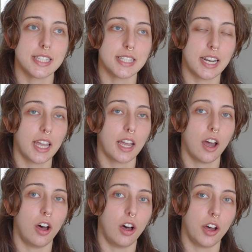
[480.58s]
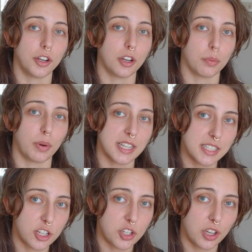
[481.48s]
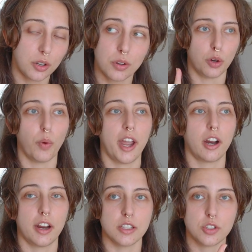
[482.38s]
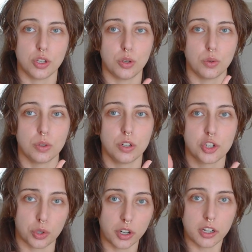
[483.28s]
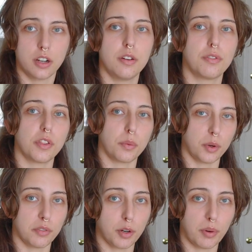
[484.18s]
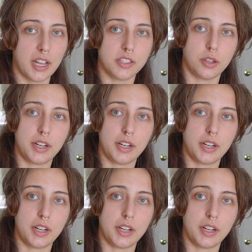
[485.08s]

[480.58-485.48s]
sitting on your breast tissue, the wire is too short for the root of your breast.